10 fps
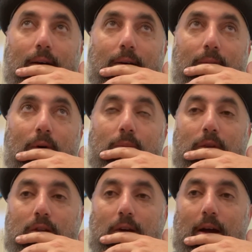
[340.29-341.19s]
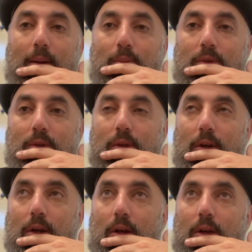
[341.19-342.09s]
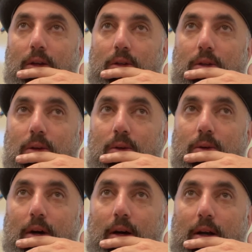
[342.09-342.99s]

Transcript: Roman times to